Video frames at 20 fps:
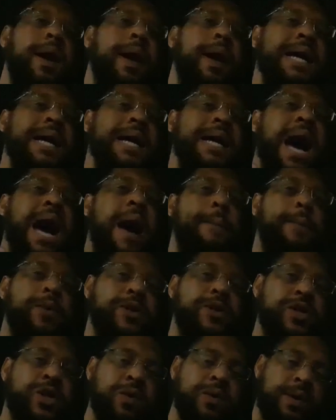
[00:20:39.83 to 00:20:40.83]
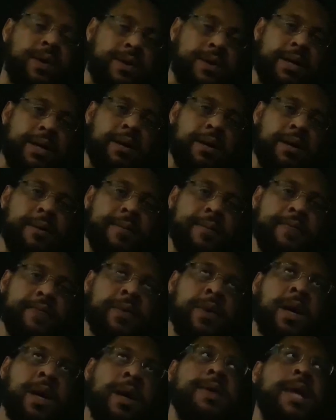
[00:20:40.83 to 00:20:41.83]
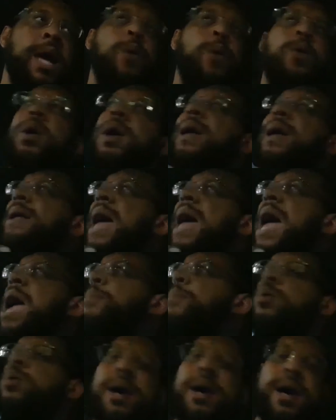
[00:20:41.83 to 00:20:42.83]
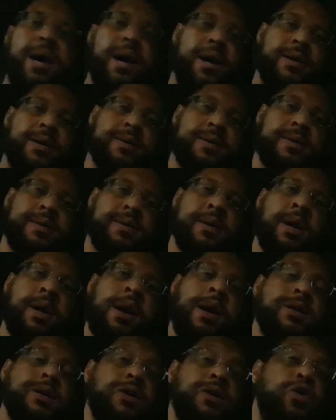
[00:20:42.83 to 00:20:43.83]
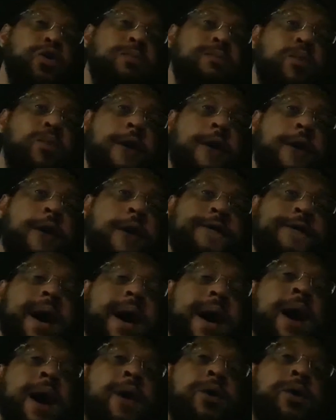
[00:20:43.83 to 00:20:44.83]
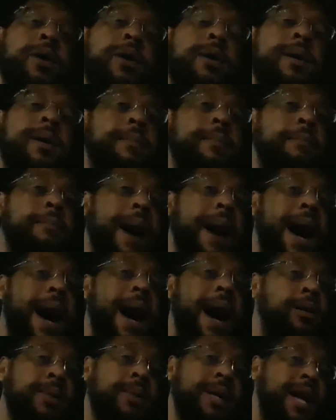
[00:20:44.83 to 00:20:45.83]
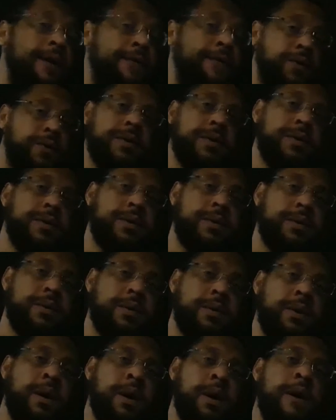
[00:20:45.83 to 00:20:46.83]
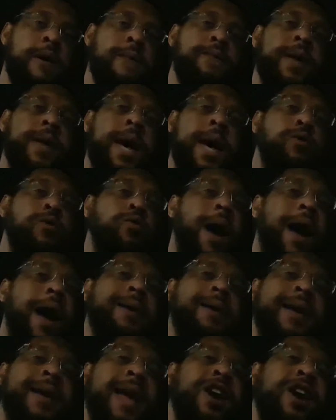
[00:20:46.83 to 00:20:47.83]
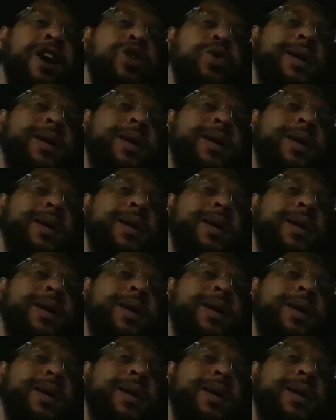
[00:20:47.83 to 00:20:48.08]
an opportunity that will enable us to do more for our bottom levels that right now you